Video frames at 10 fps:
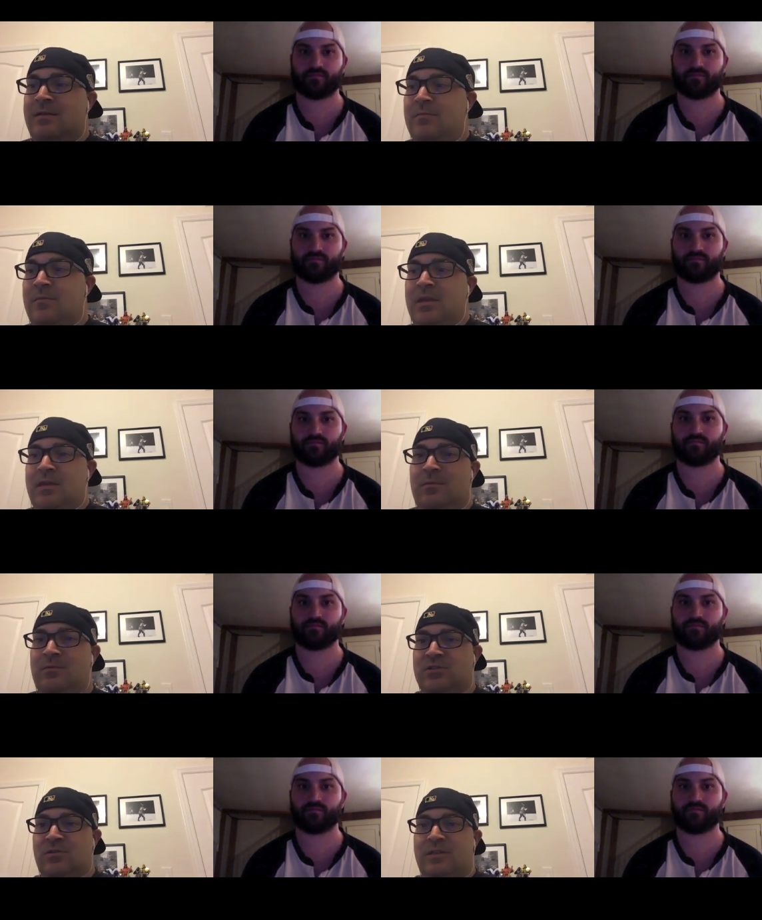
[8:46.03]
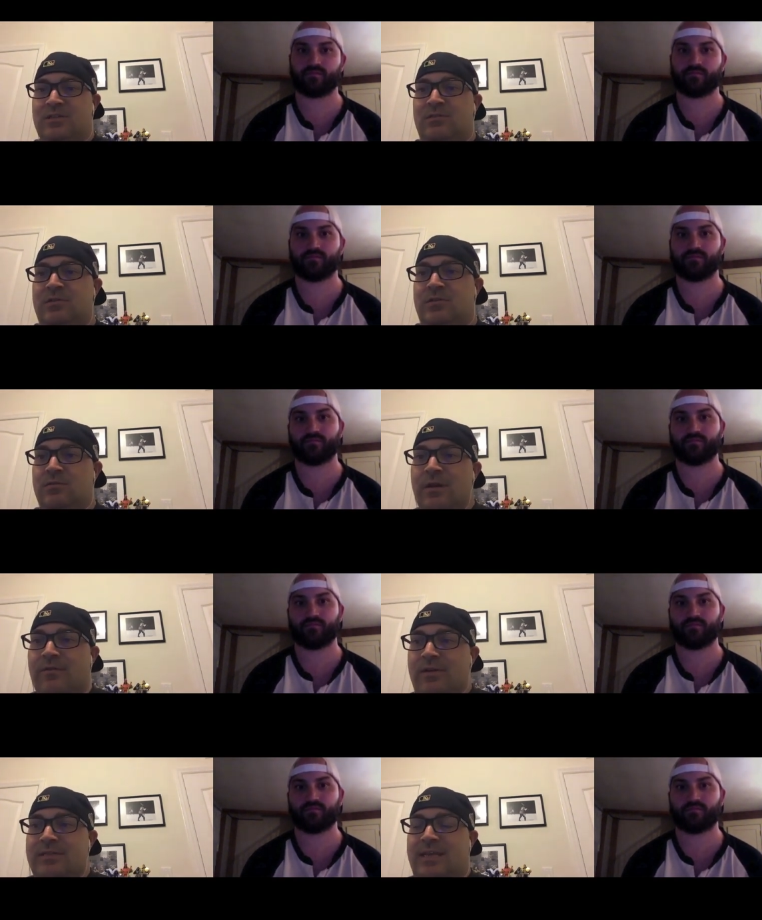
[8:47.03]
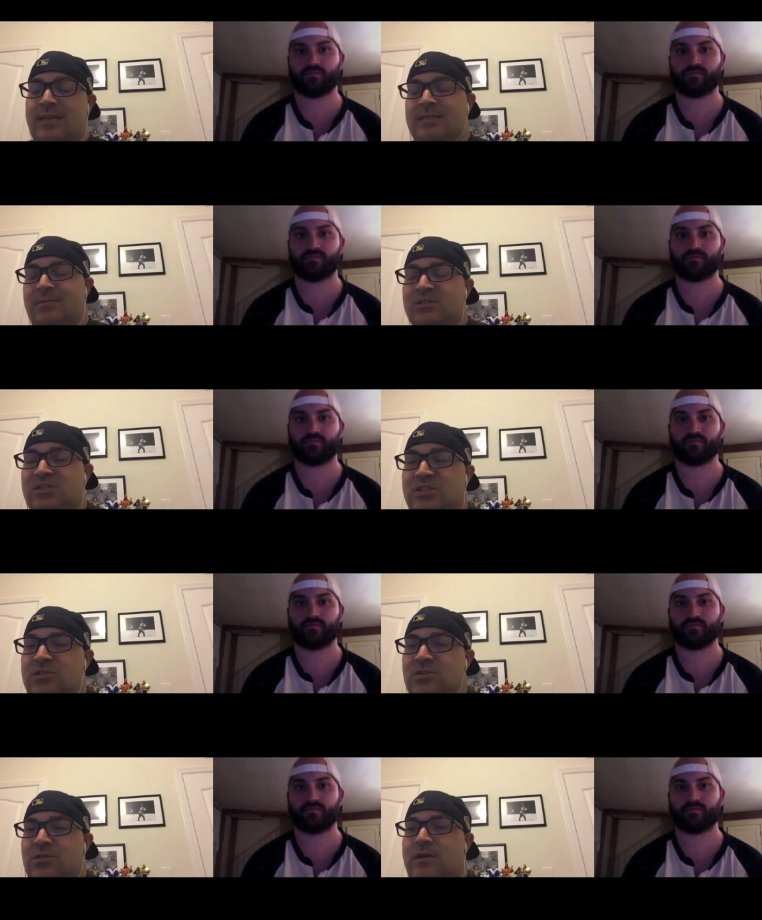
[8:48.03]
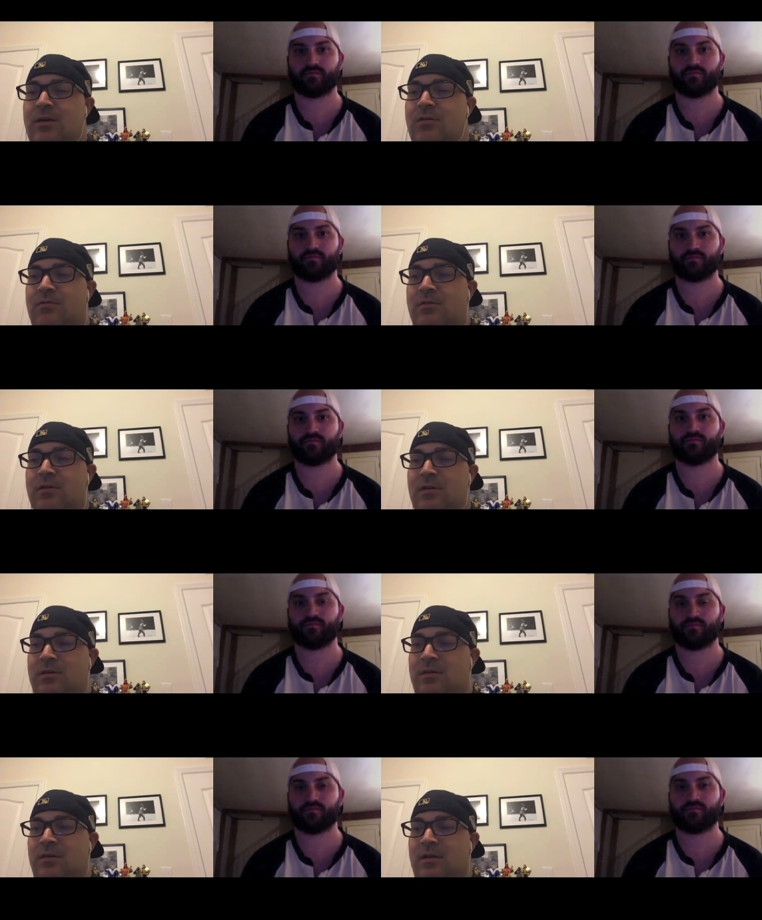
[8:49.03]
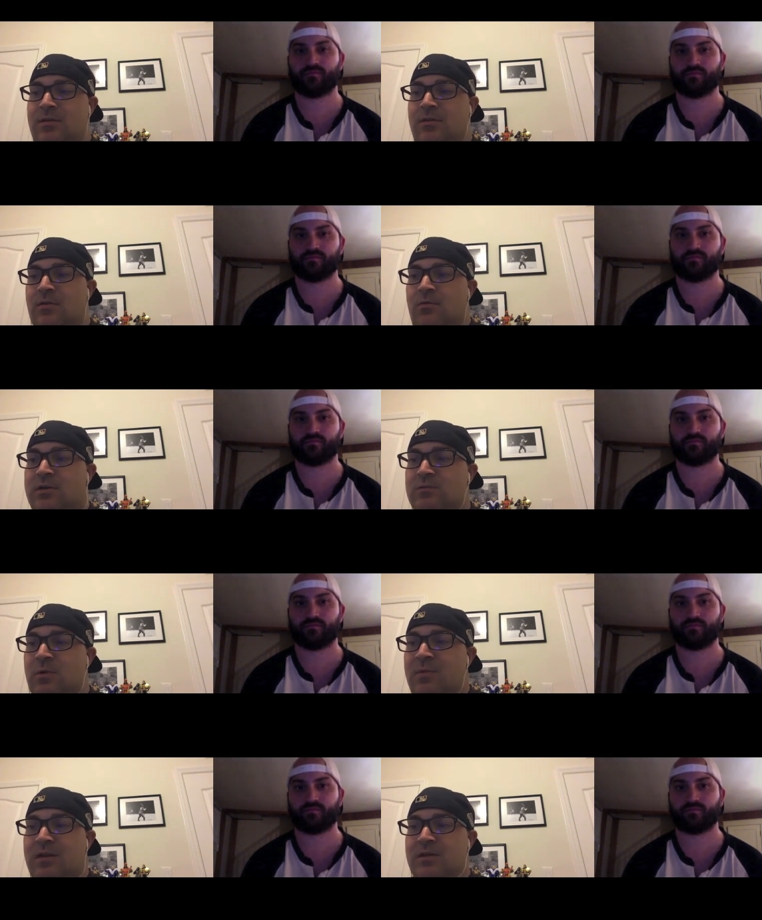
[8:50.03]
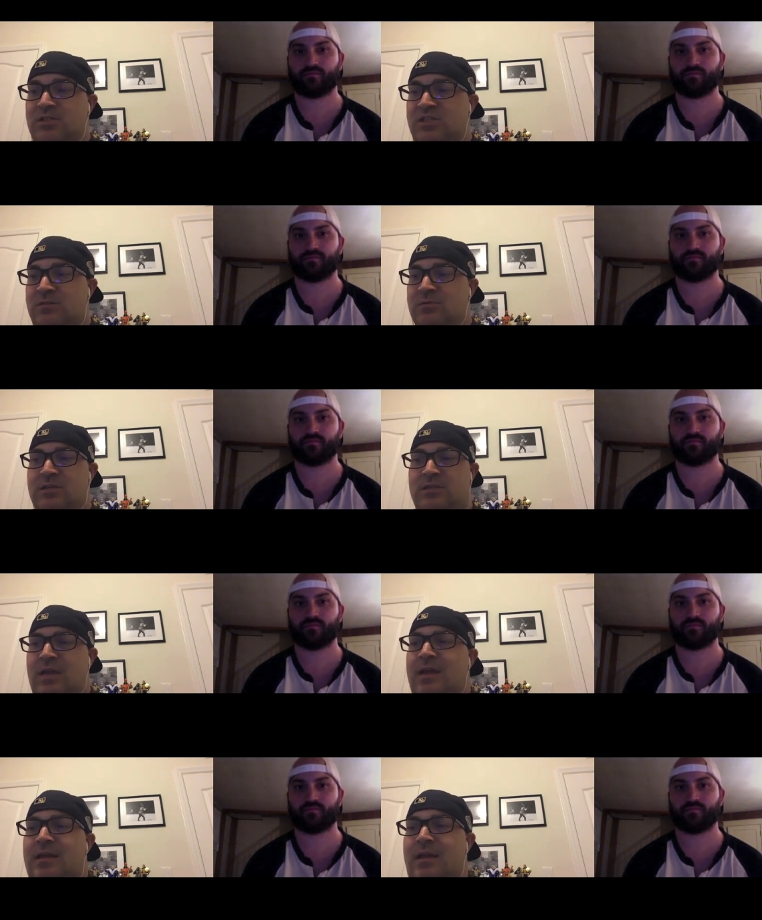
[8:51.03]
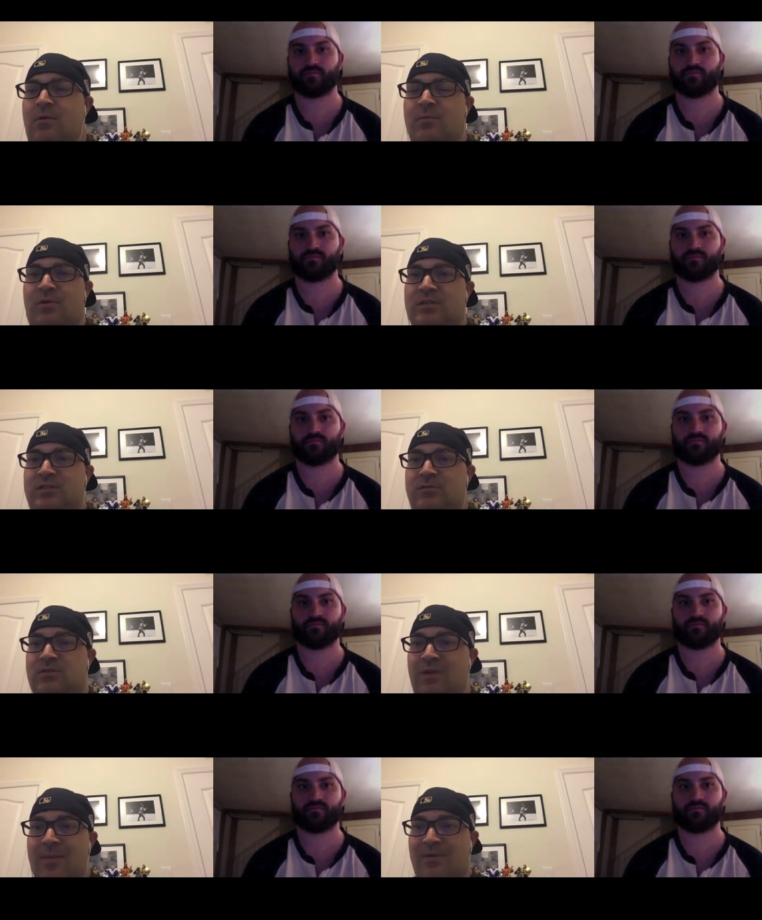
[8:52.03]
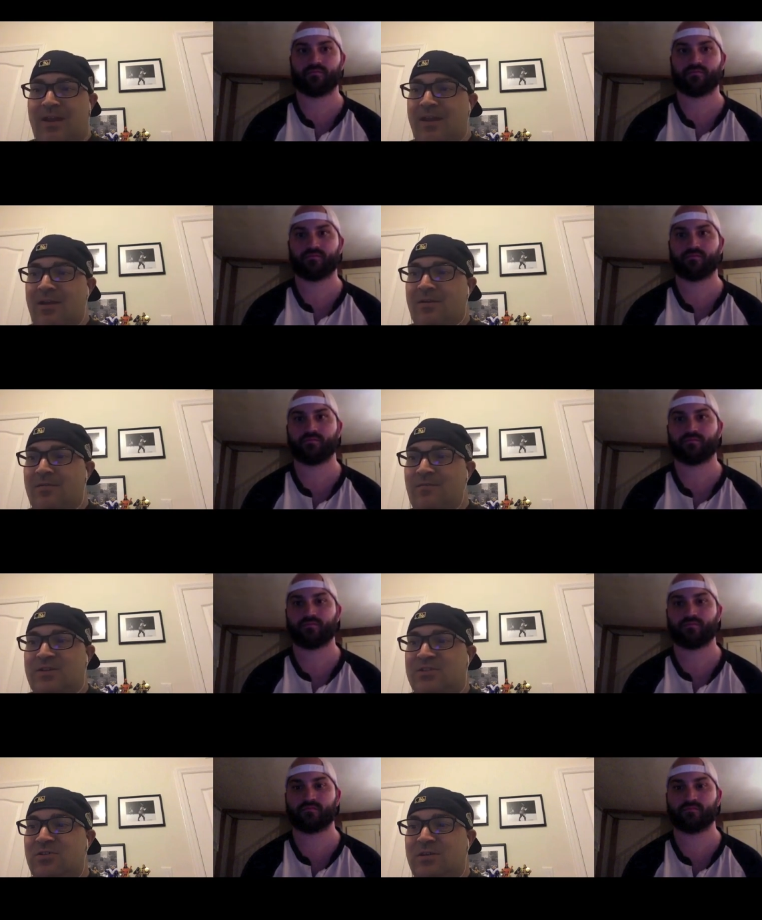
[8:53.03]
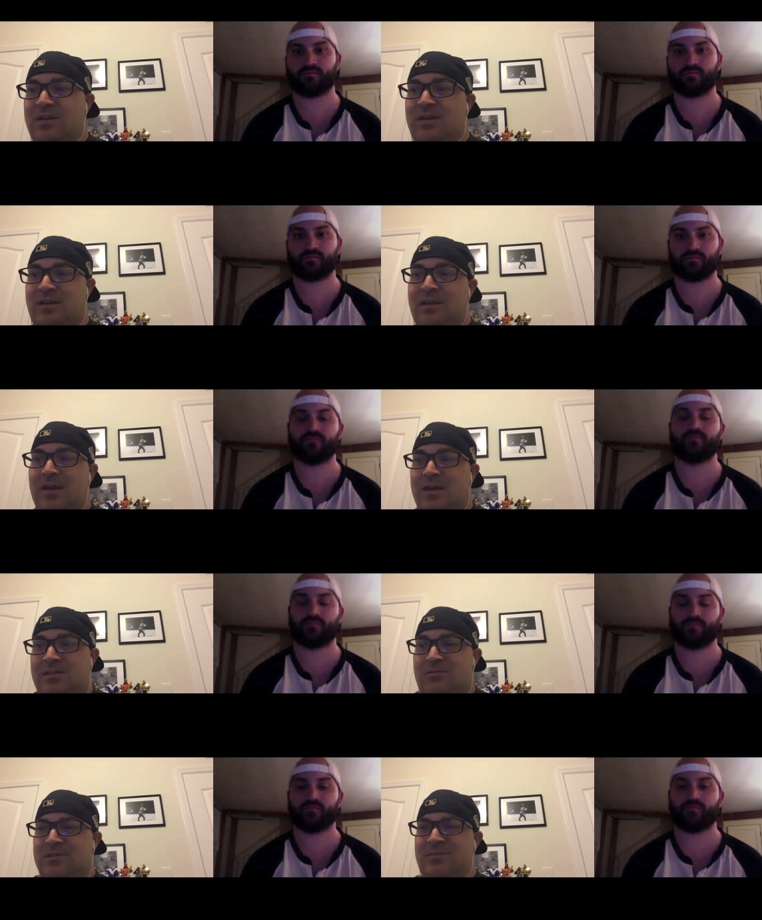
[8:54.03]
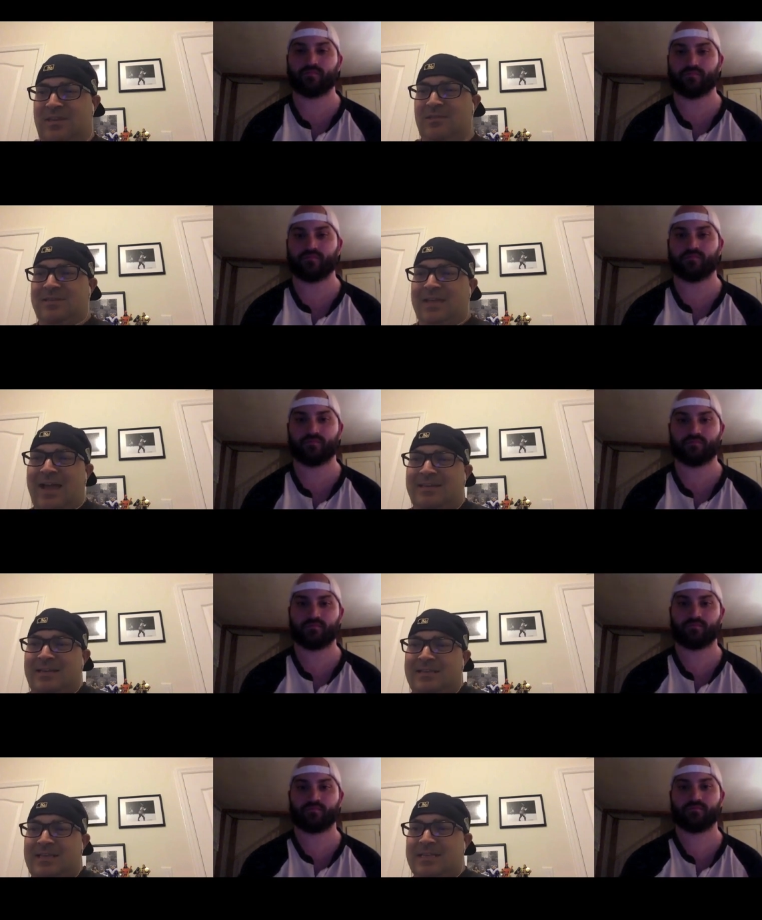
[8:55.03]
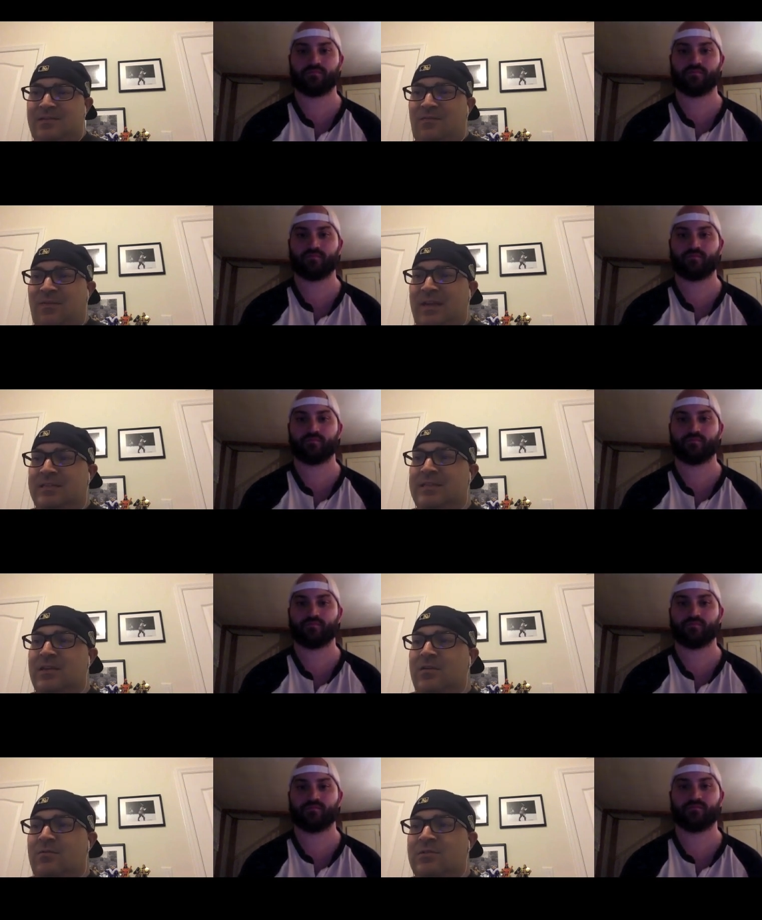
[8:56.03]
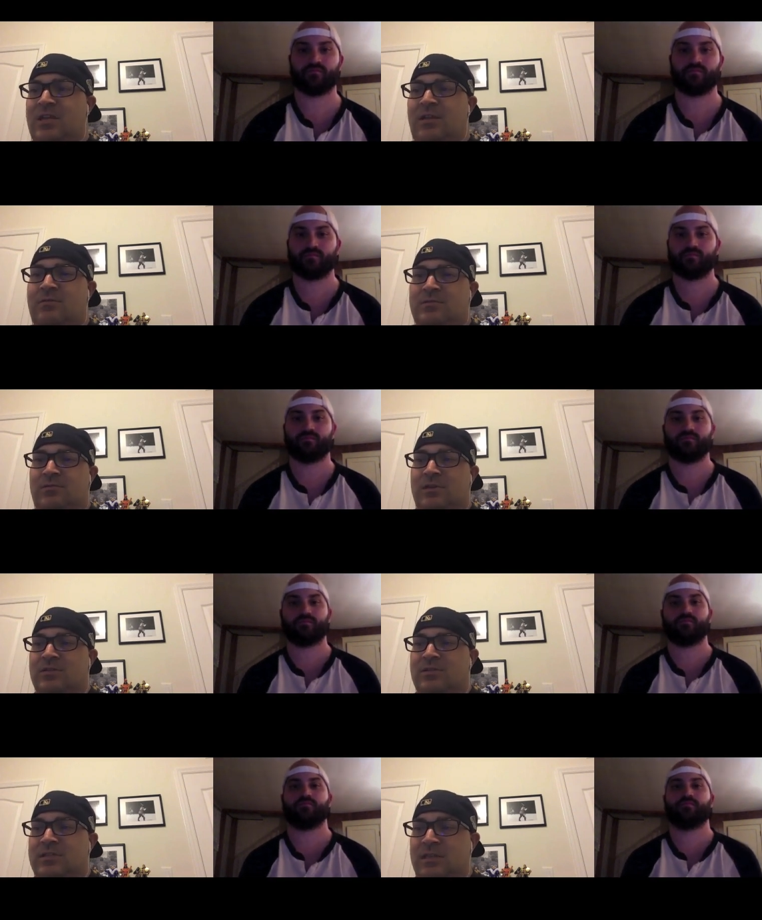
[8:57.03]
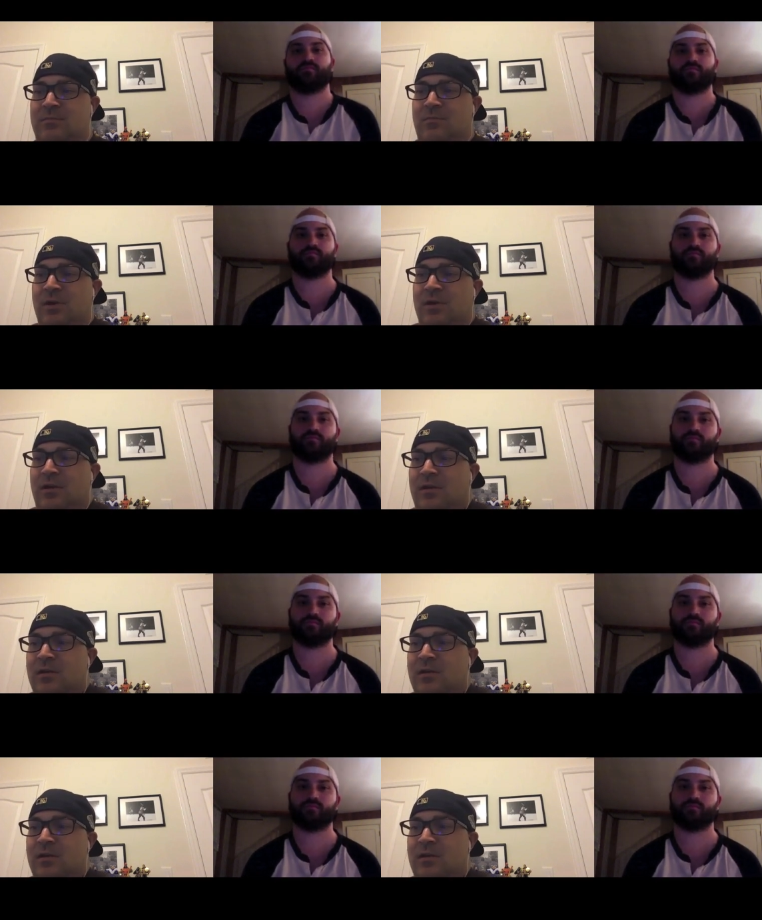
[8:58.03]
Speaker 1: mia yim was showing that she would do whatever it takes i mean she took out the other horsewomen she was I, at one point she was grabbing hair and fish hooking and doing some heel tactics as a face which i thought was really interesting but uh